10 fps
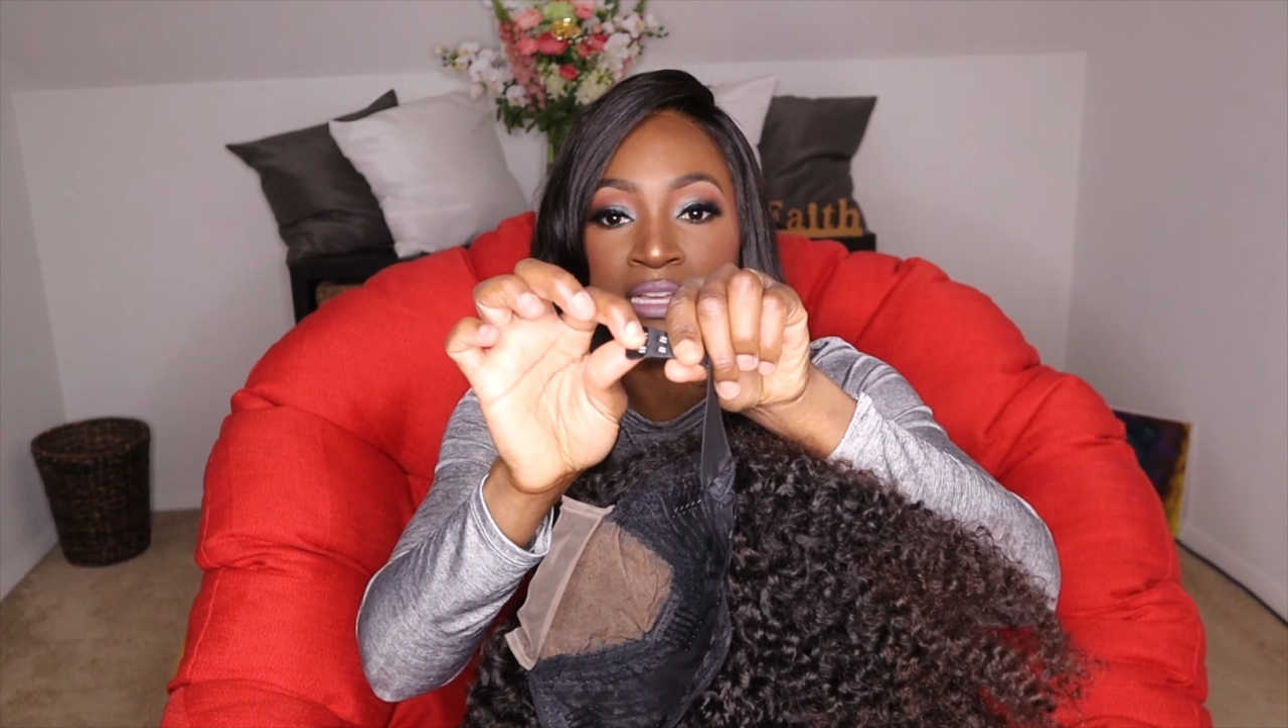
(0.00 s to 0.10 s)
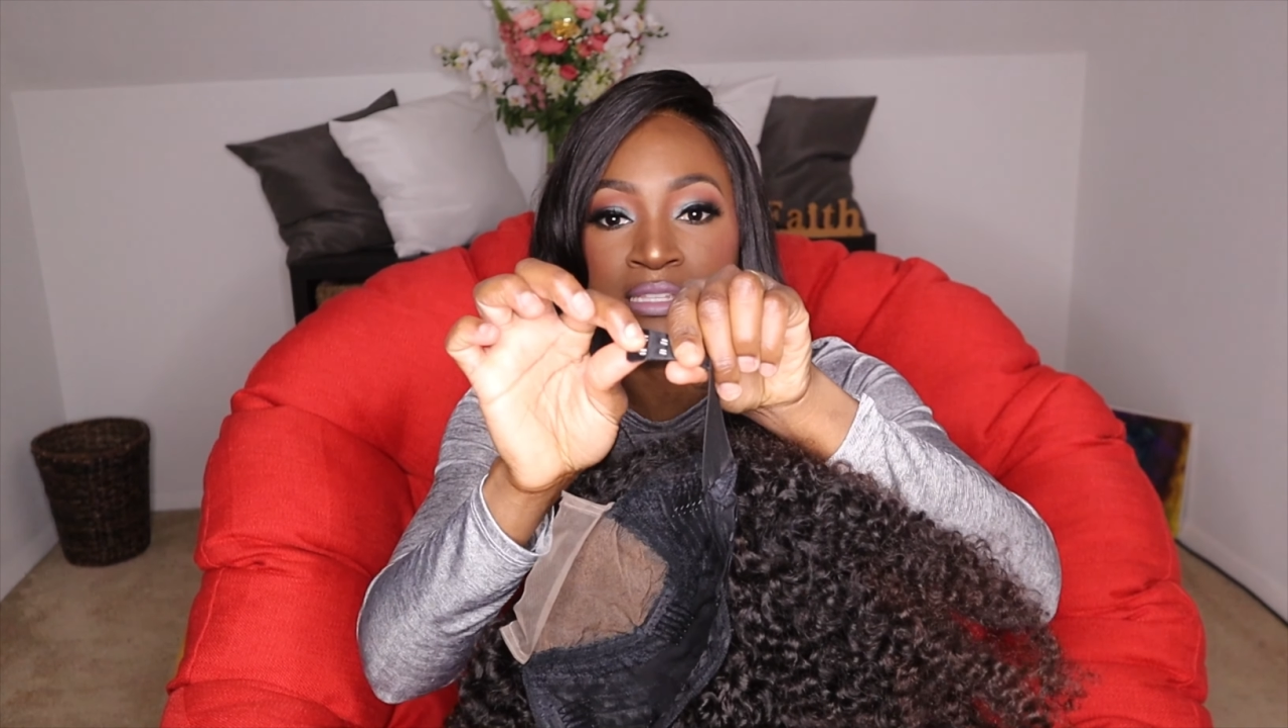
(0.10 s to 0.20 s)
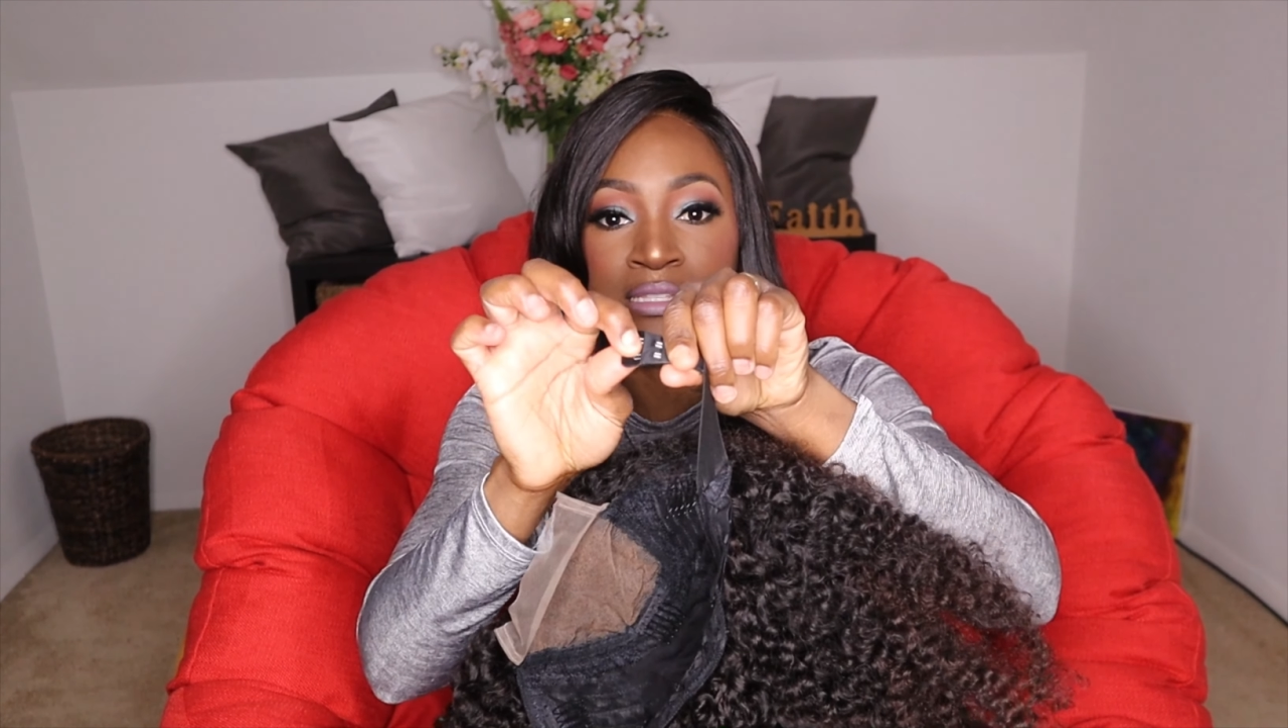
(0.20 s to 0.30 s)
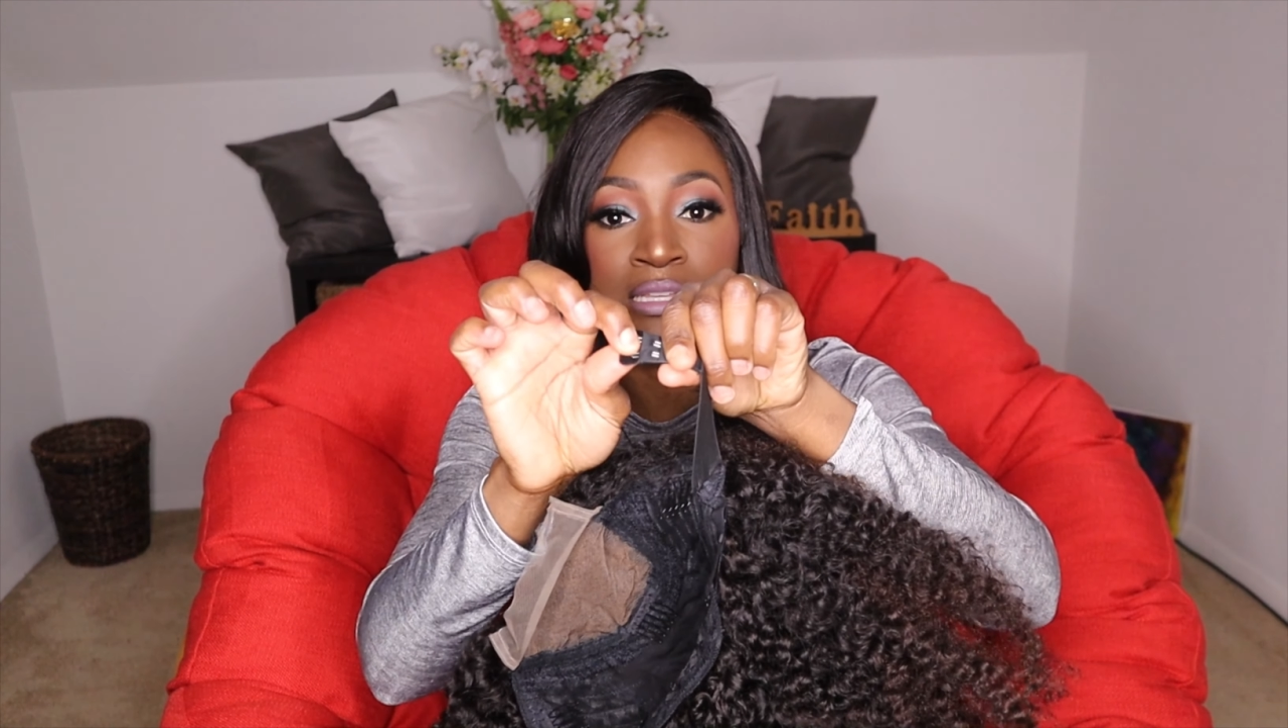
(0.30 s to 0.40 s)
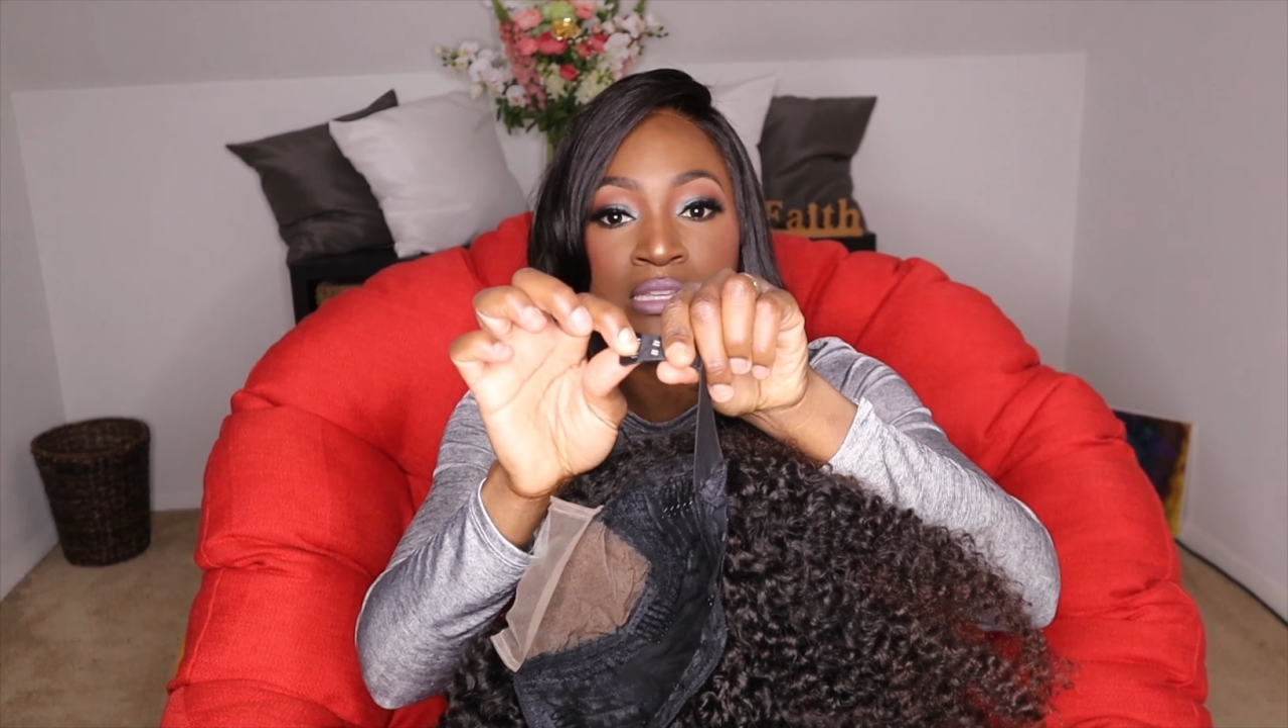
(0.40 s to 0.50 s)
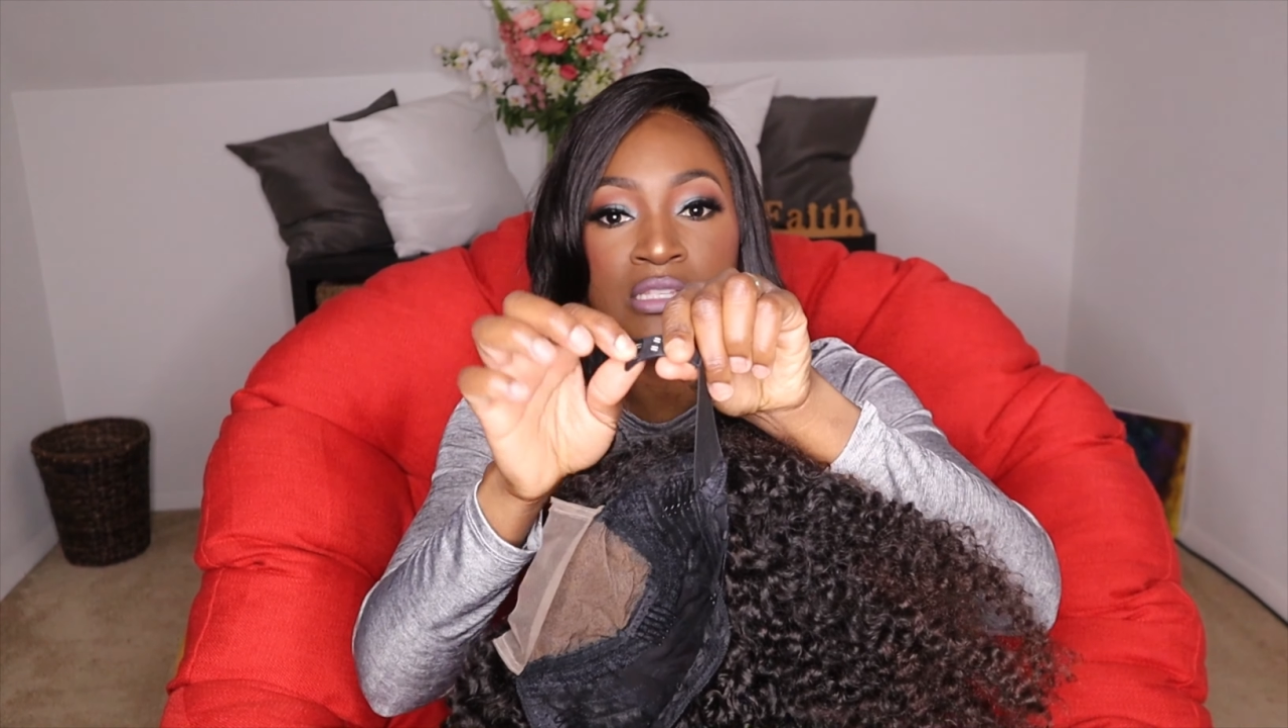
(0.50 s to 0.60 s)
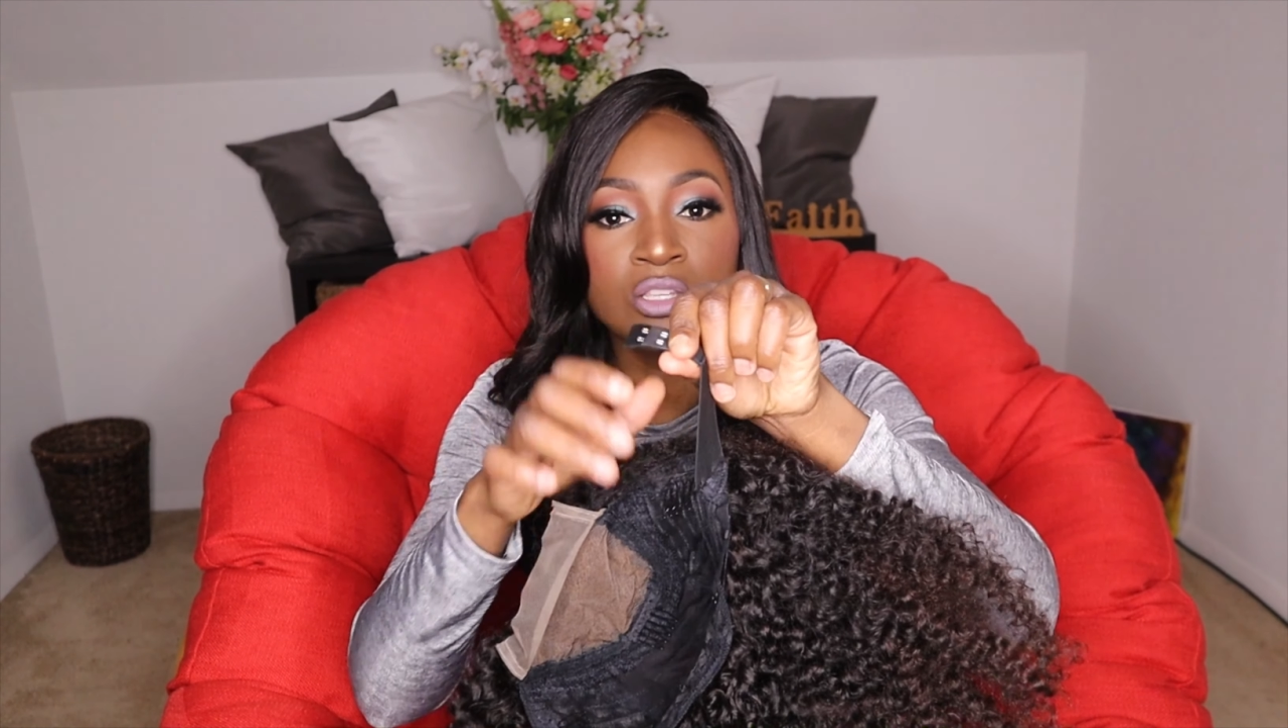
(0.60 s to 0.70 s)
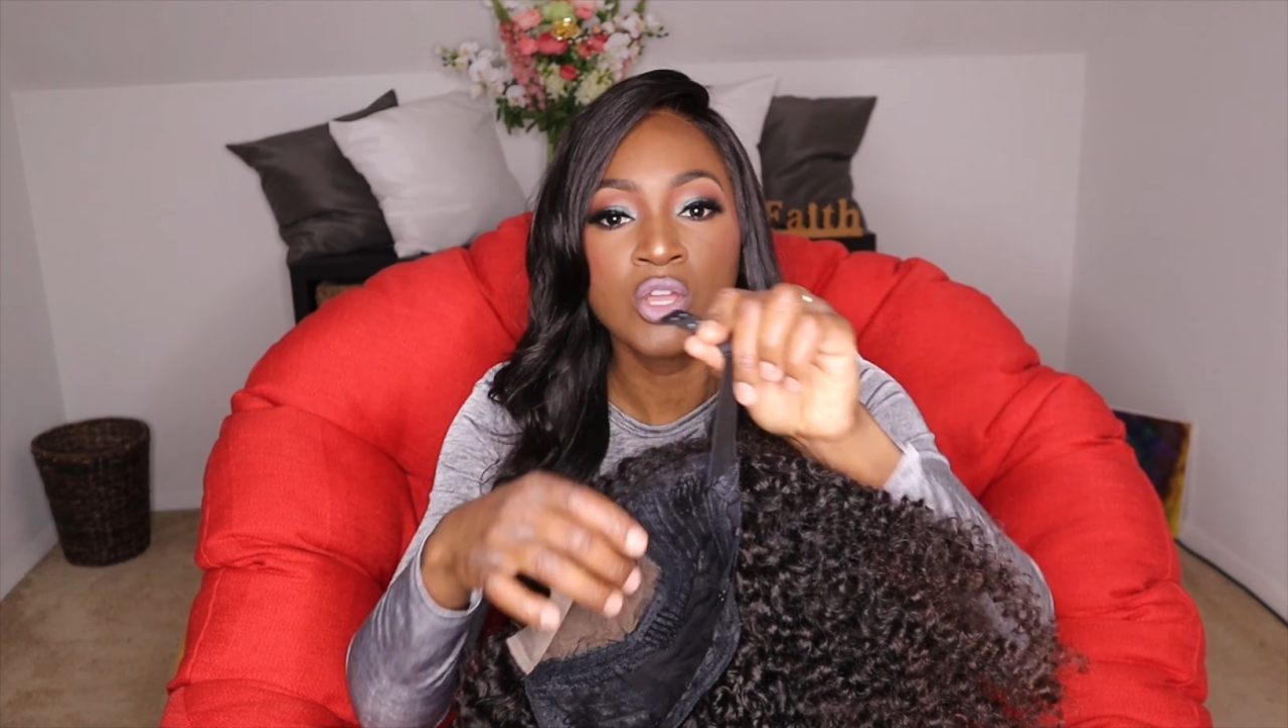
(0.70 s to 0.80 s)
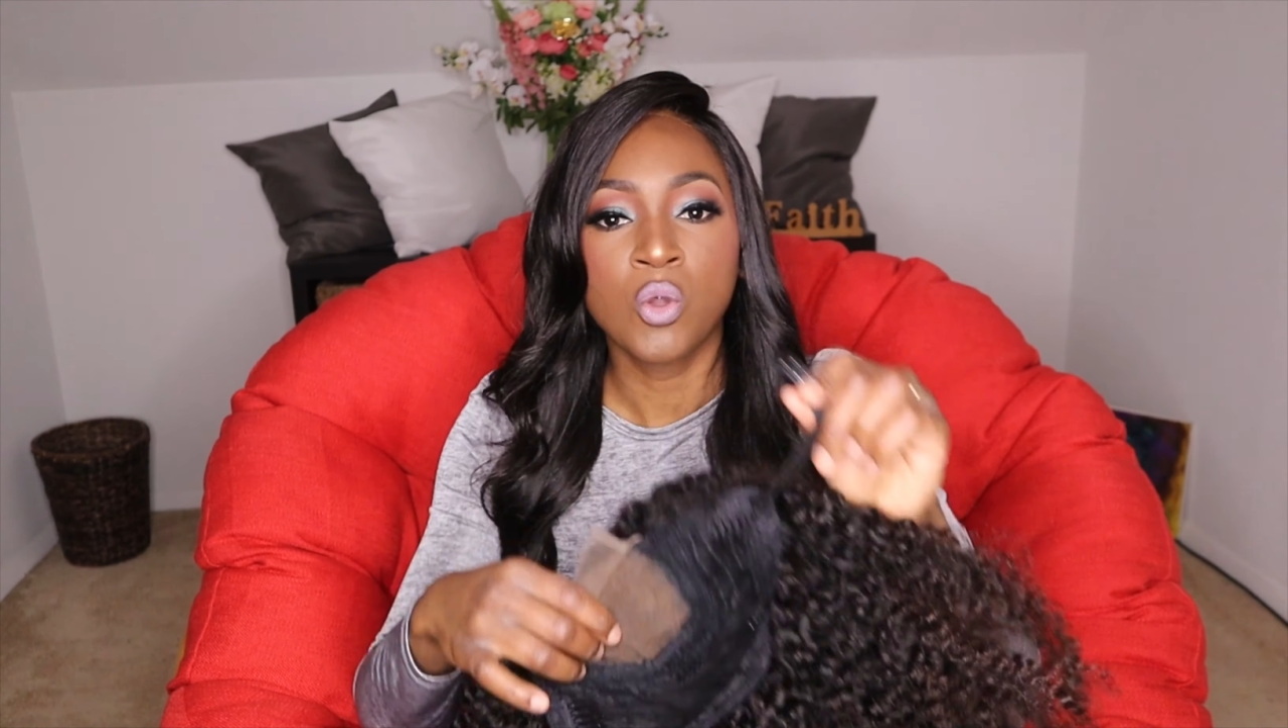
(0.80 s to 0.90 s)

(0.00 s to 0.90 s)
as this,